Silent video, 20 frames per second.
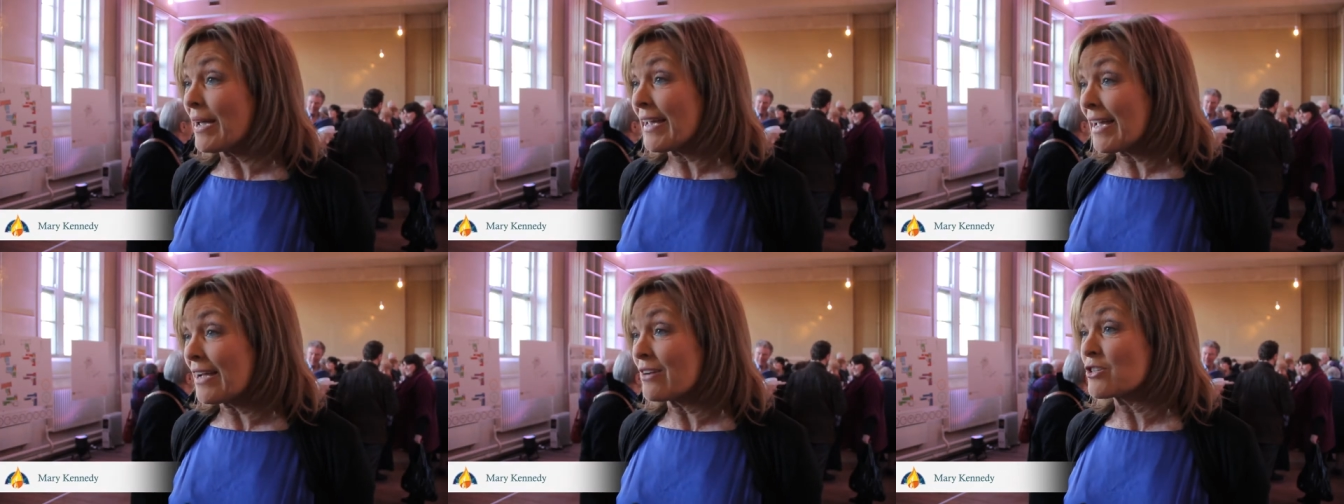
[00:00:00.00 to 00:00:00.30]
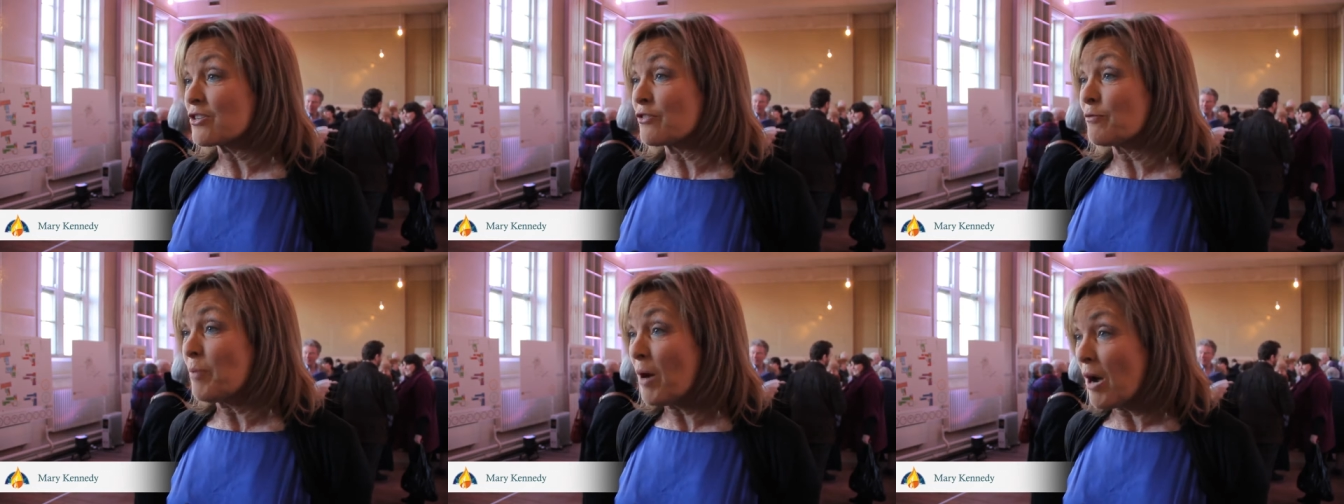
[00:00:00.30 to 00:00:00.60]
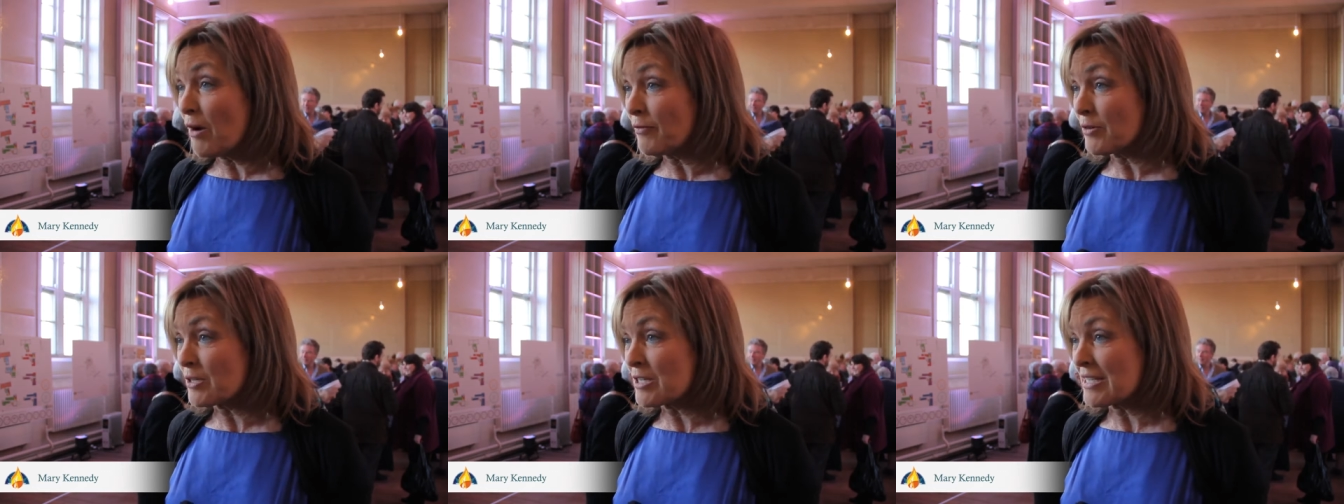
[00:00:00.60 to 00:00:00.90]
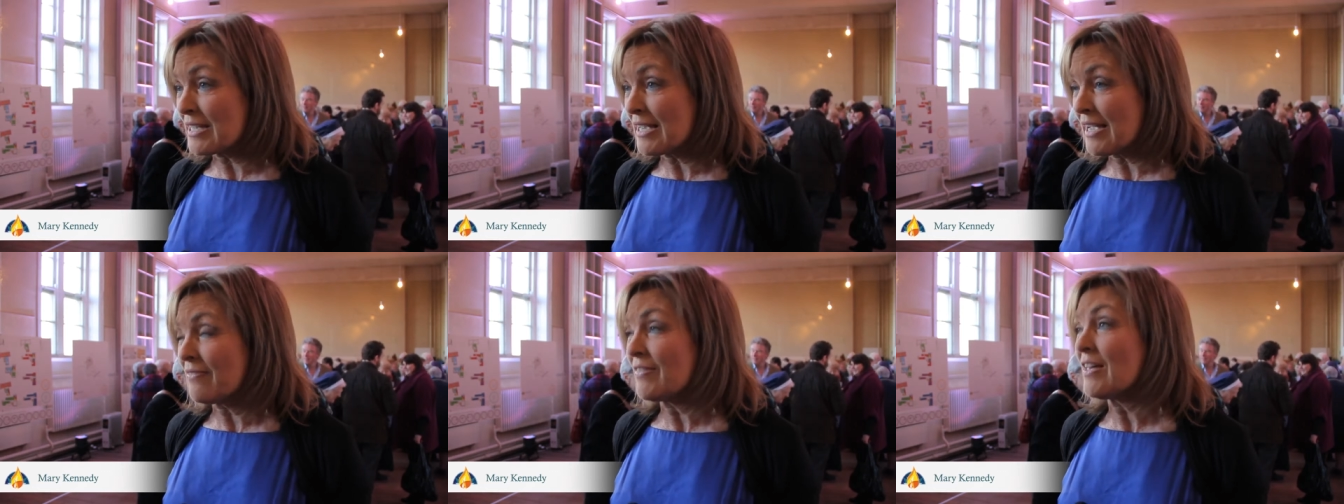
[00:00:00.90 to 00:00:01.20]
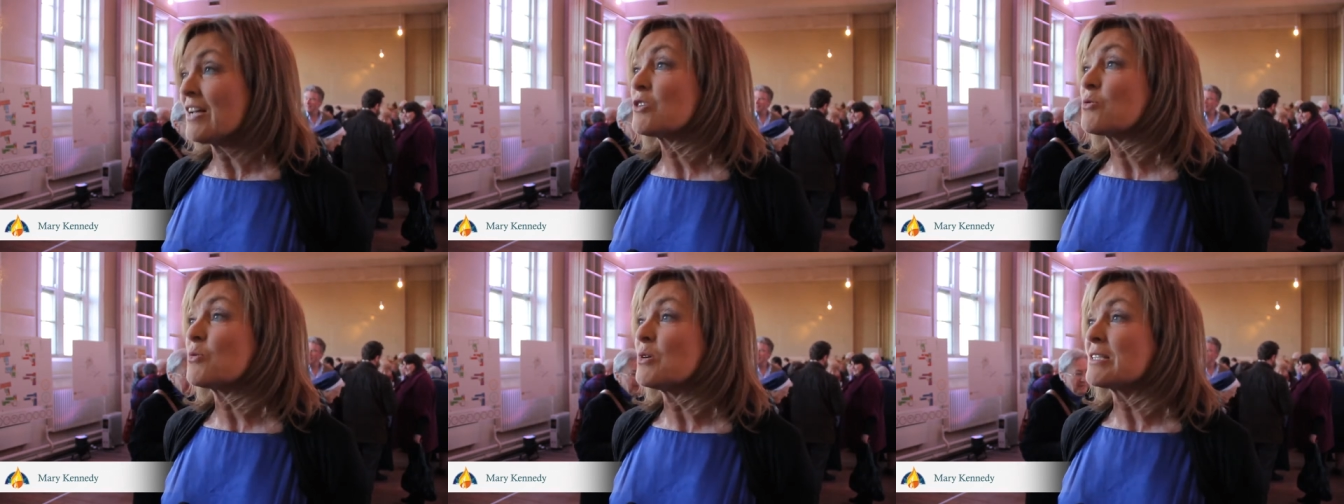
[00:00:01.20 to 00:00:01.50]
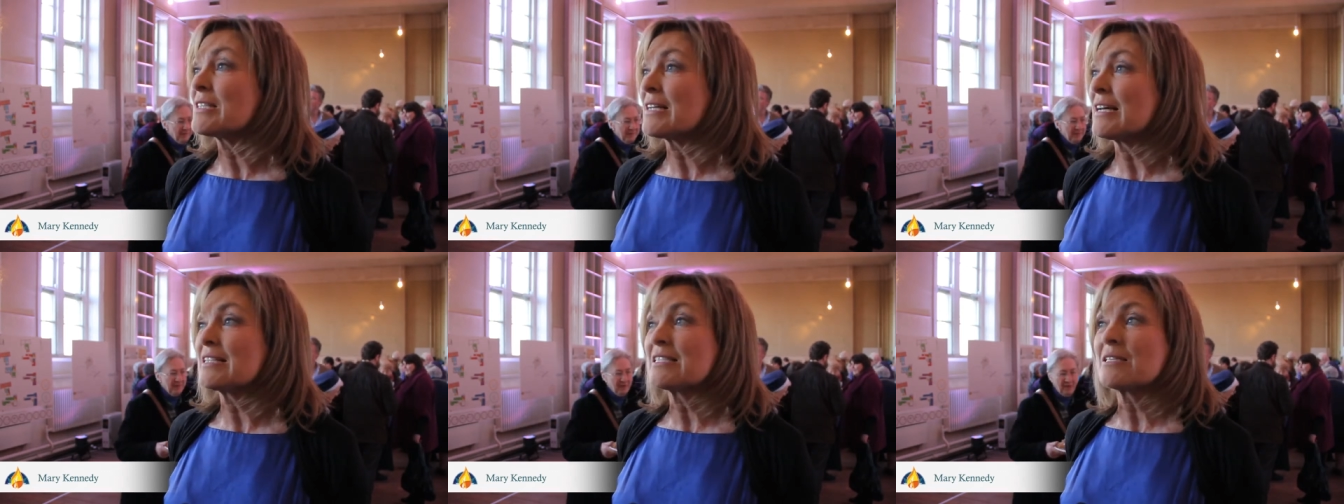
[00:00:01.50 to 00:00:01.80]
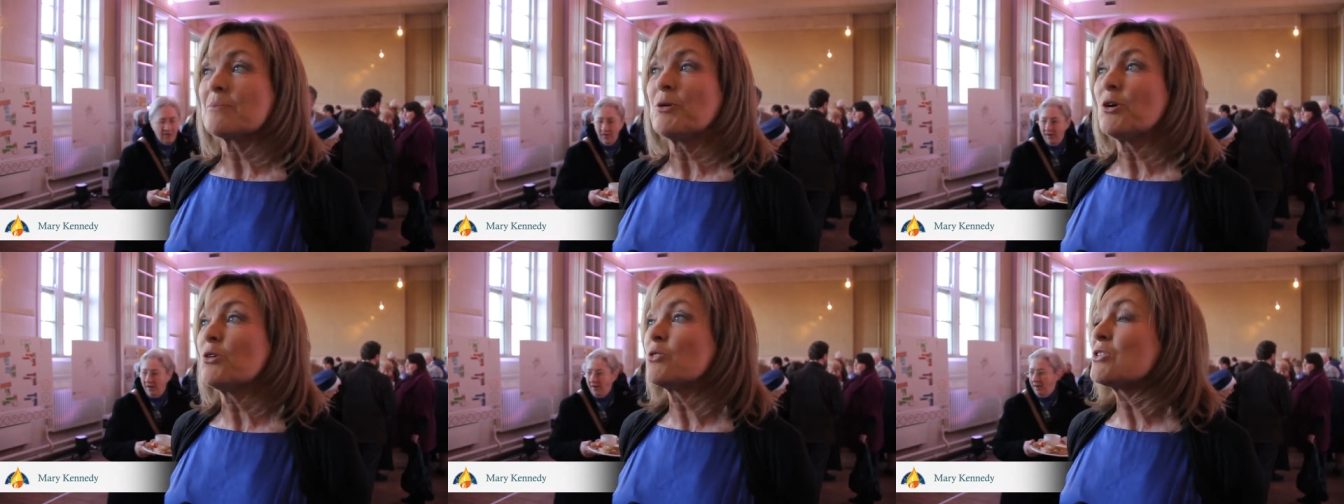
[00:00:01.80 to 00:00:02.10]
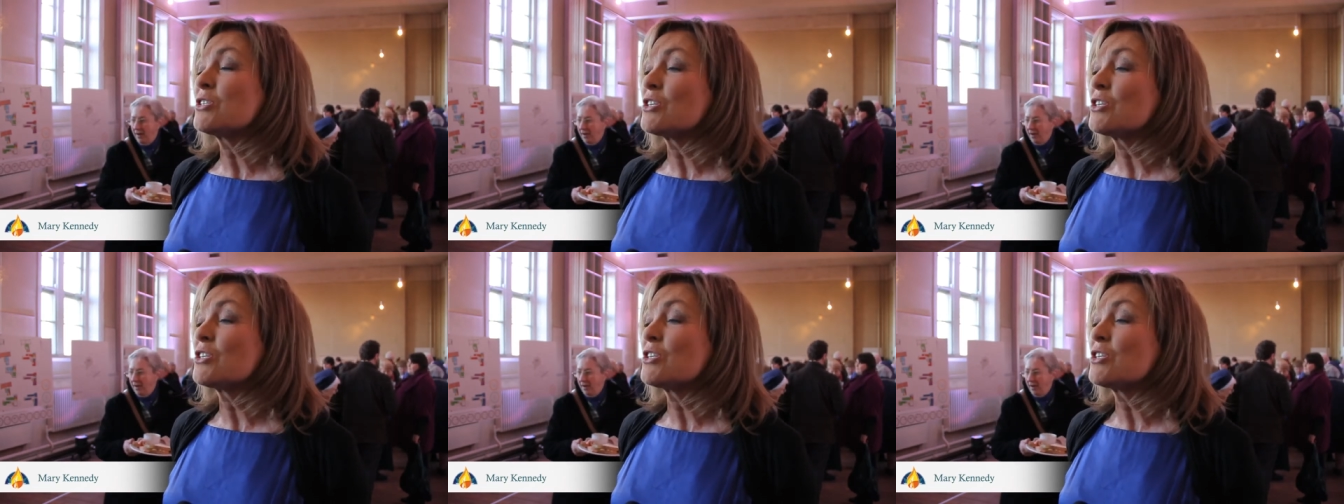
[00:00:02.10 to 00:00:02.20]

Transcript: out of poverty, and that was, I suppose,